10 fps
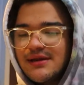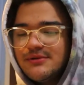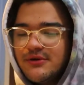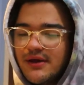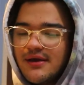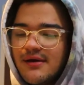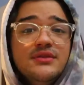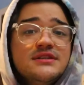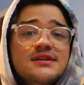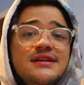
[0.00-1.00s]
that I'm doing.
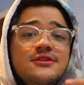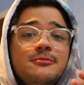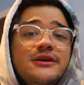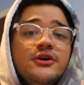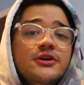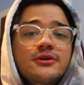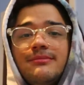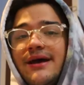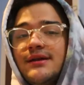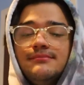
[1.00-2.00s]
This could either be good or
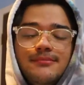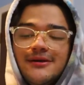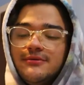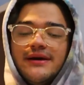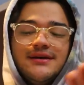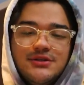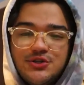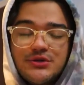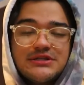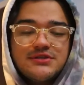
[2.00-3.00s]
bad, by the way. A
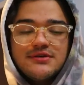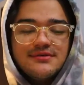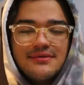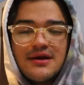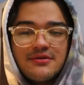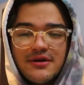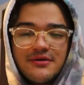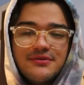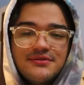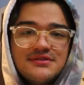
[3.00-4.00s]
stressor, I don't
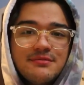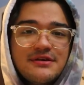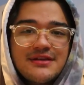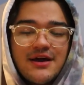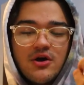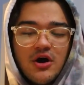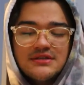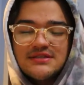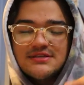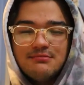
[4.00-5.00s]
know, something that
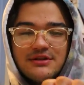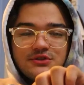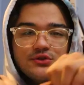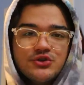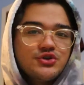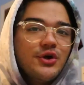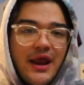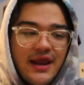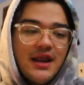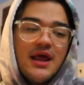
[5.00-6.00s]
causes mental
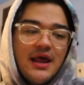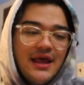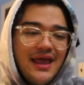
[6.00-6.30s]
strain.